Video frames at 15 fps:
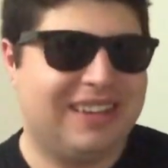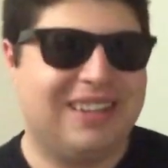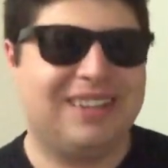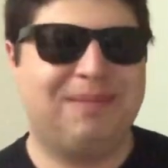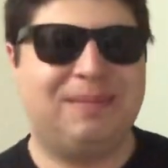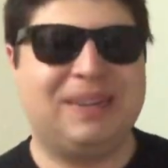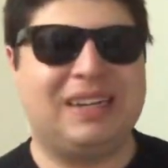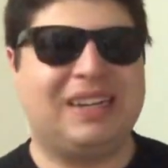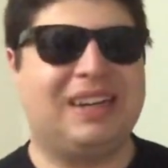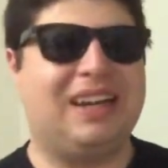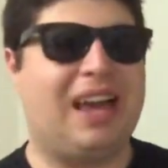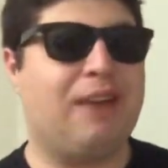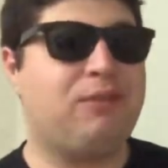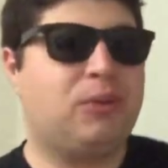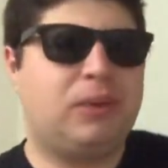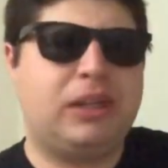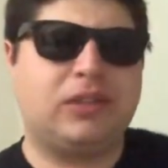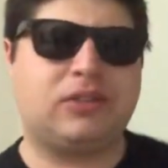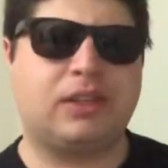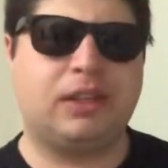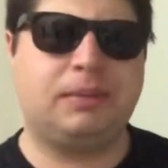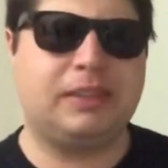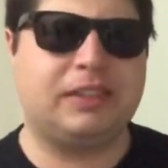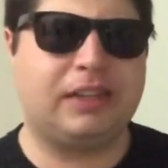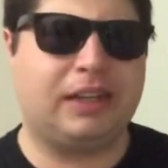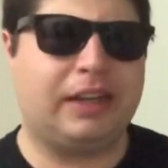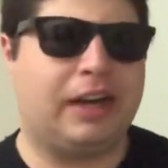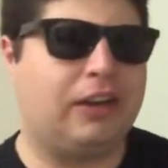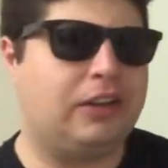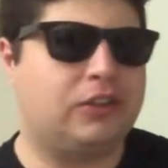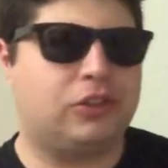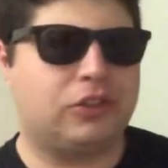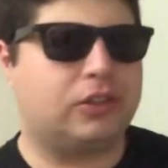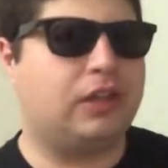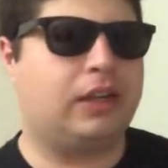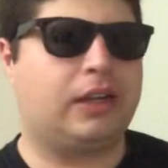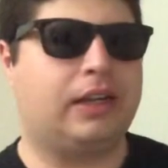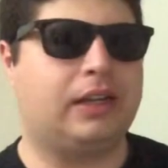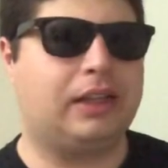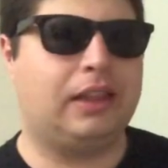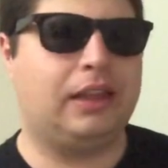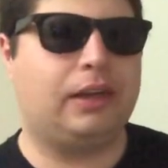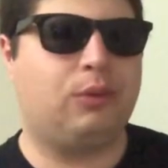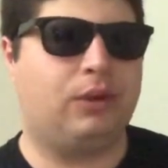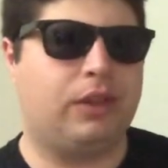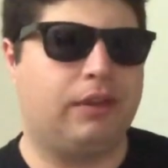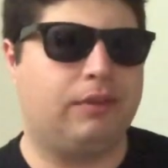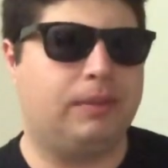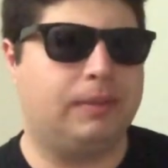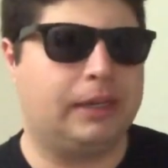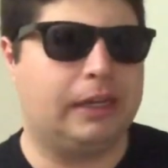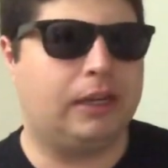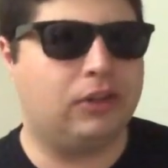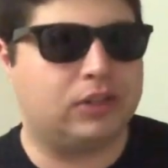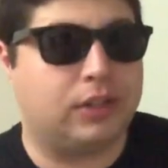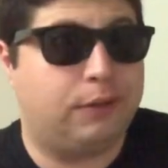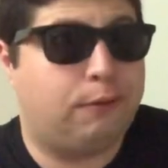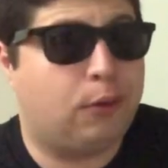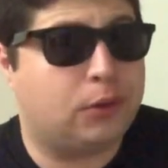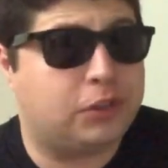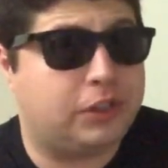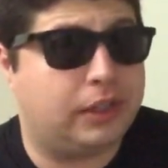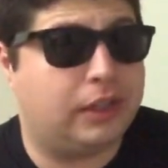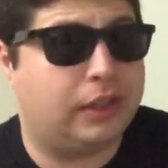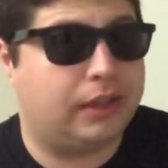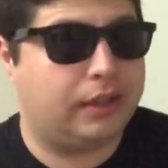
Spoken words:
But everyone else is going to be sitting down. It's just not going to click with everybody else, unfortunately.